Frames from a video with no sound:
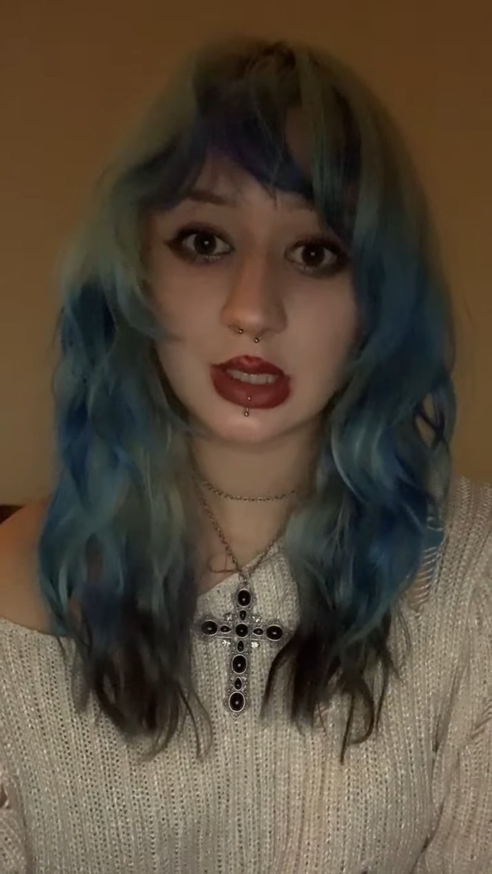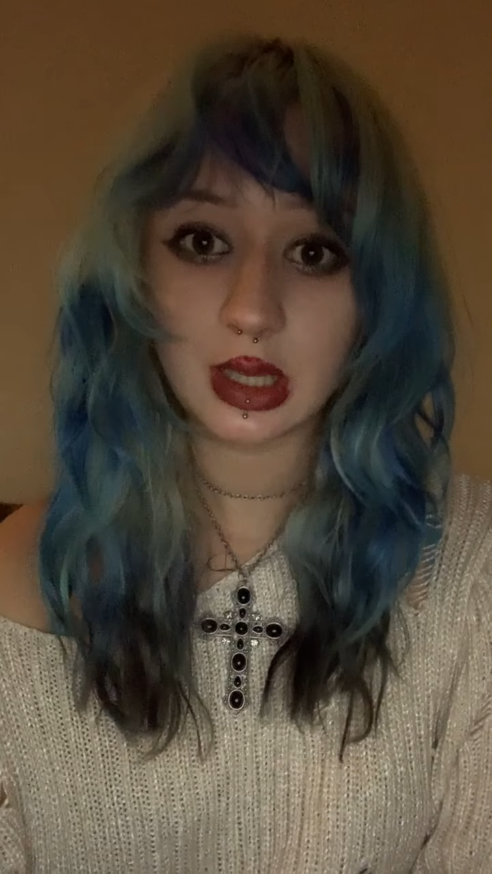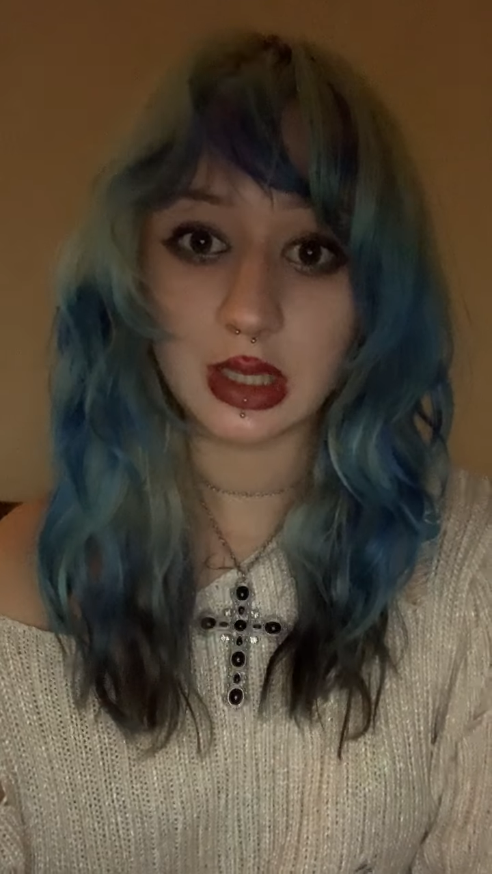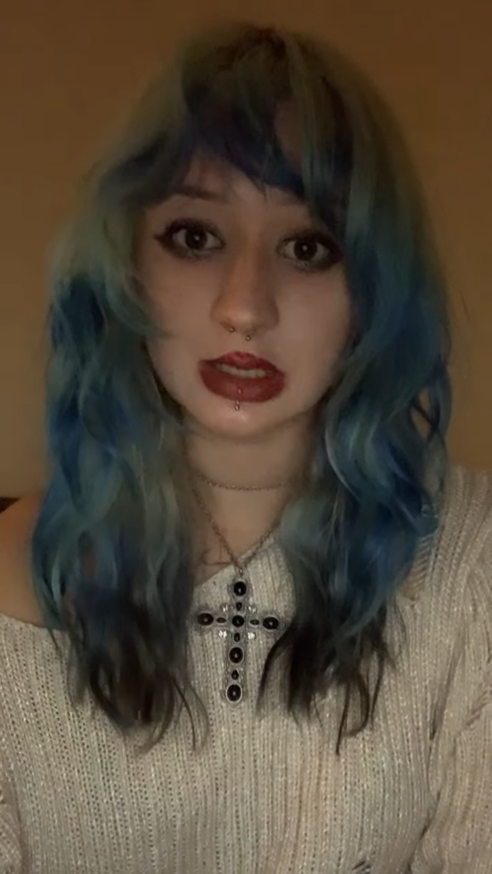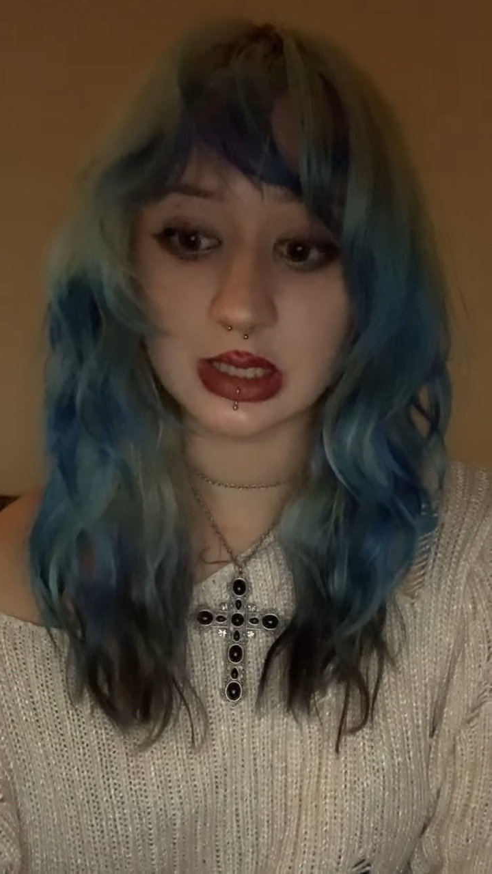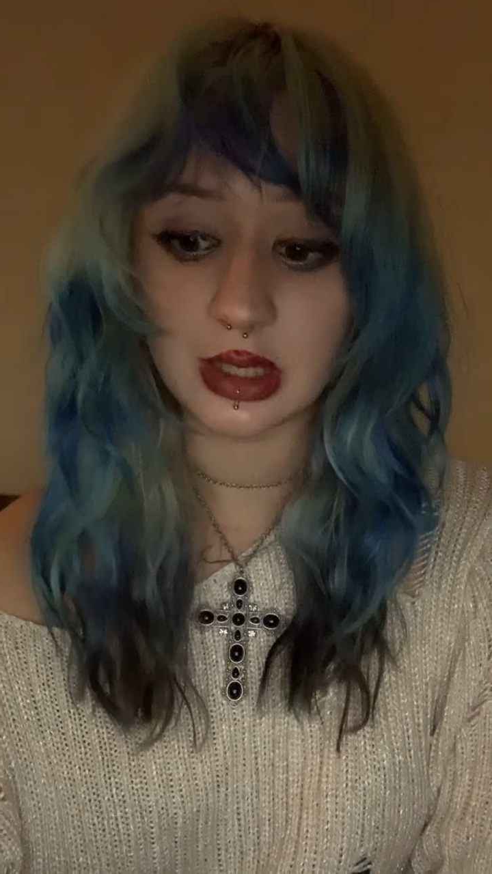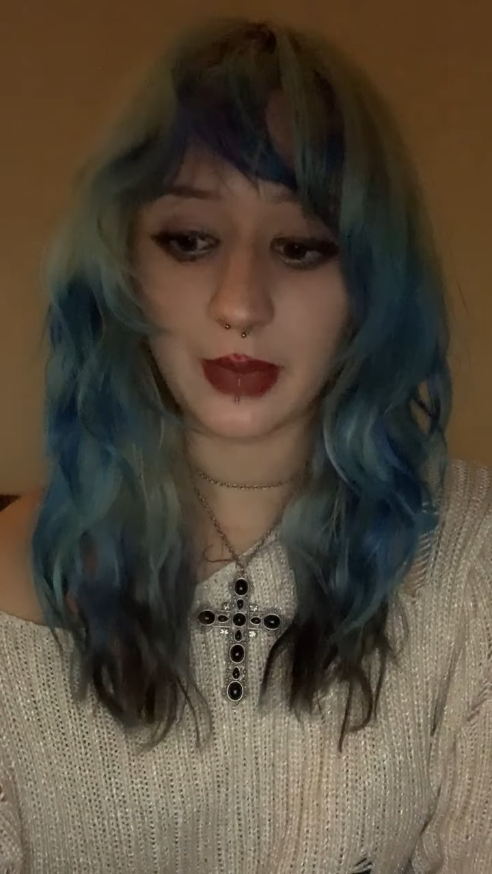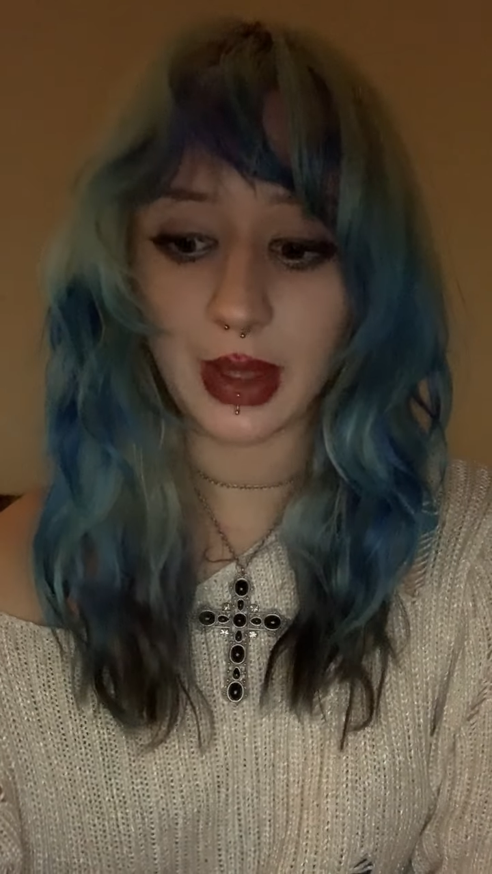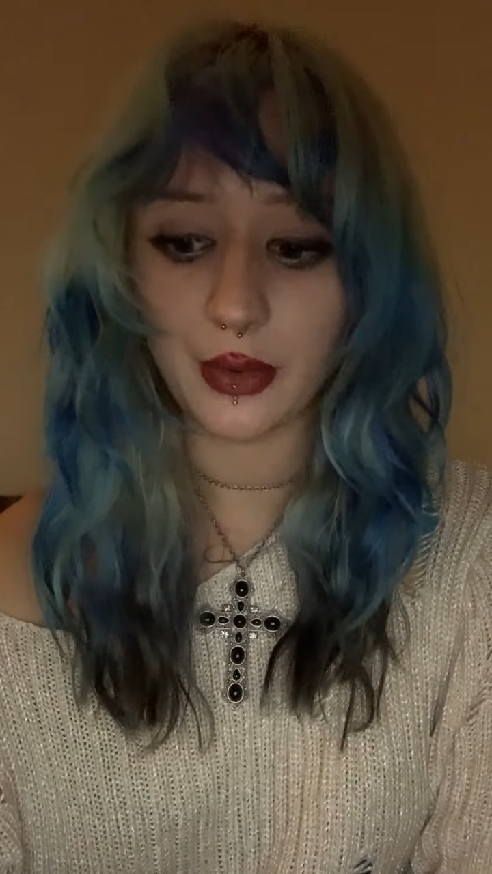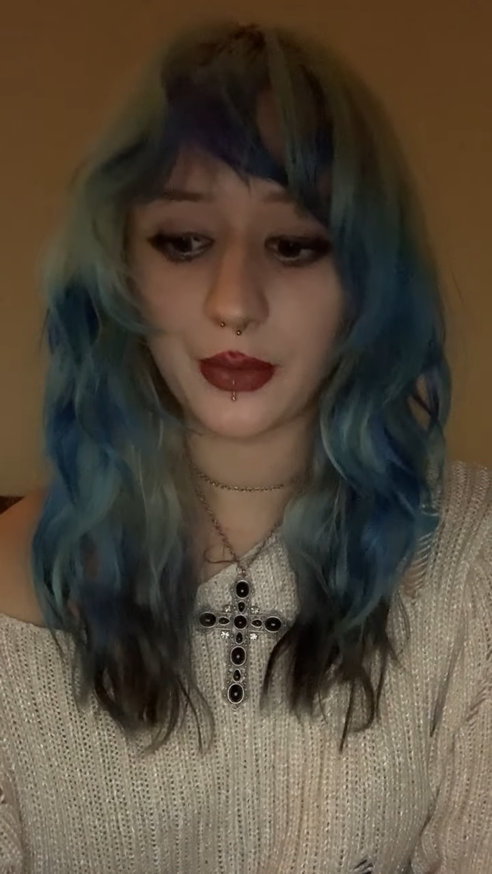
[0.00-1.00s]
easy to
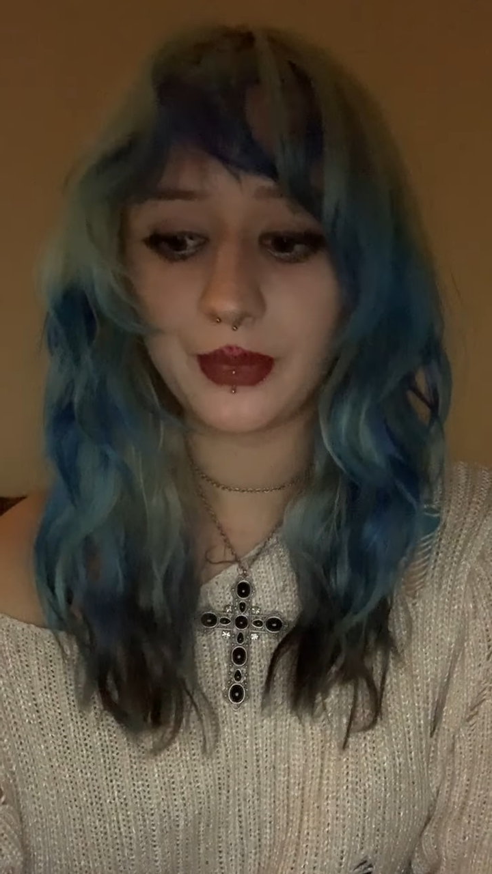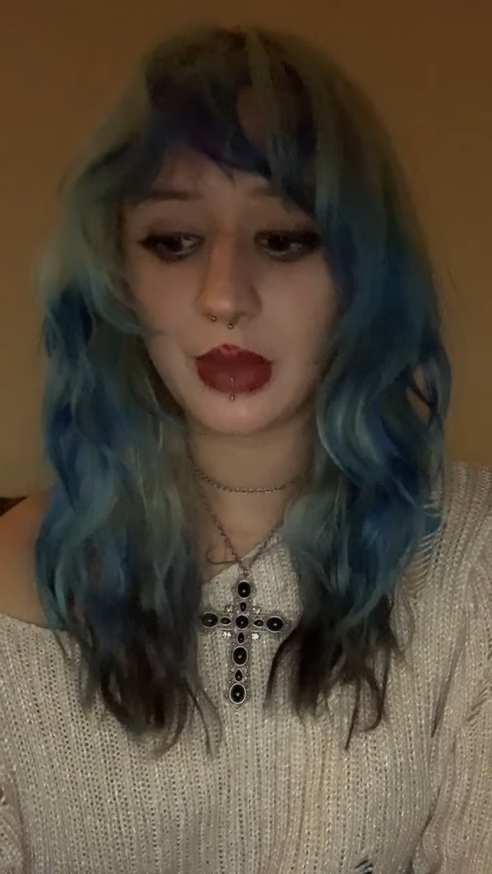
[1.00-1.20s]
pedal.